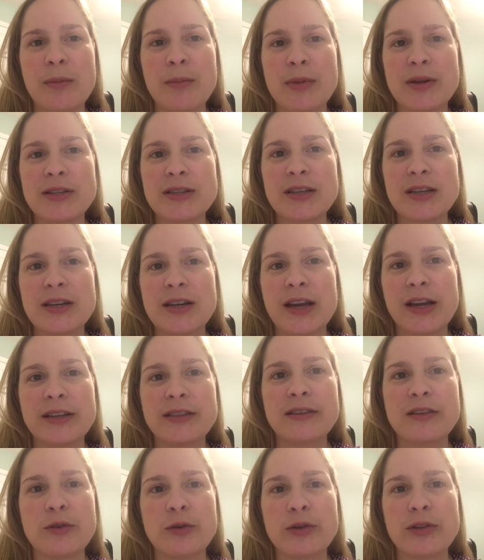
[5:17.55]
must
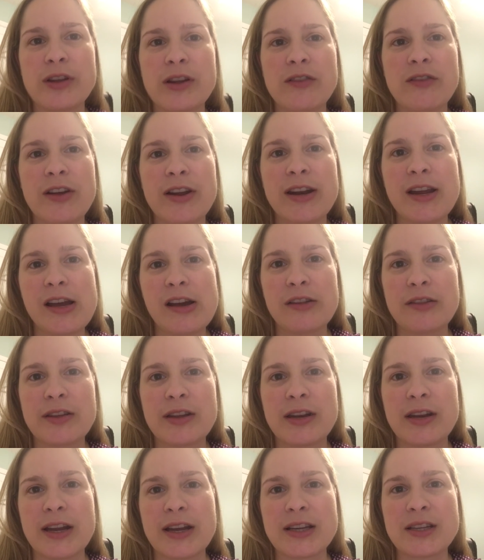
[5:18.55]
connect to North Carolina Health
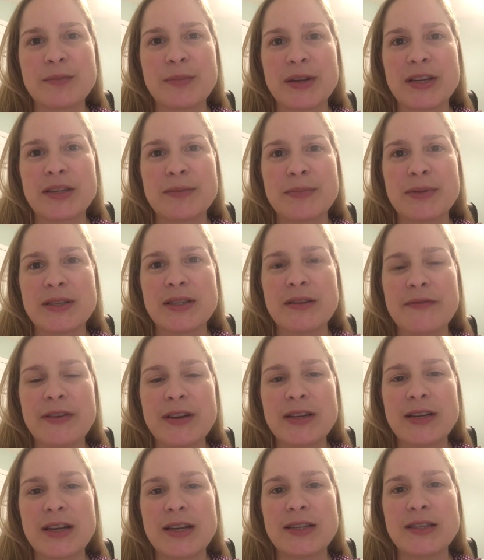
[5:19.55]
Connects by
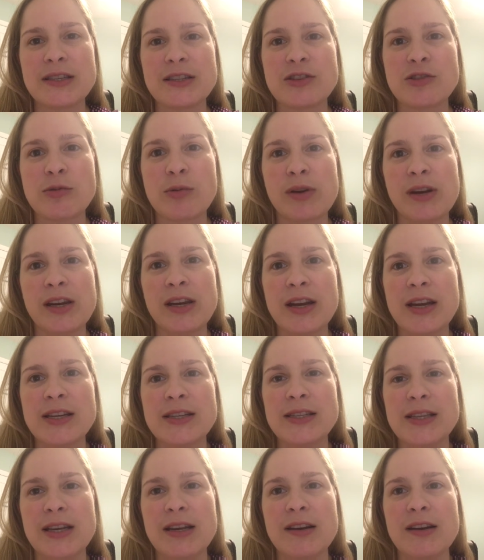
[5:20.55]
specific dates in
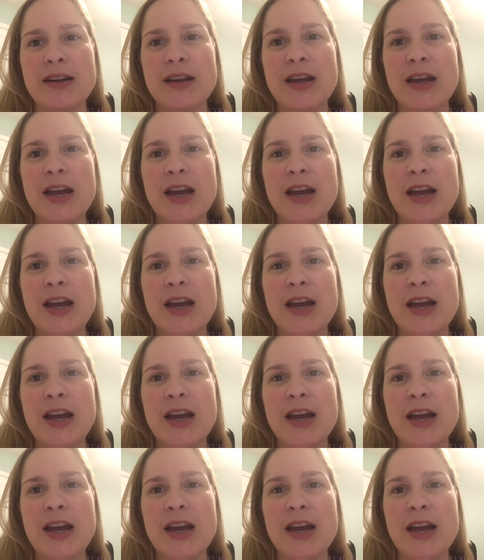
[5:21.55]
2019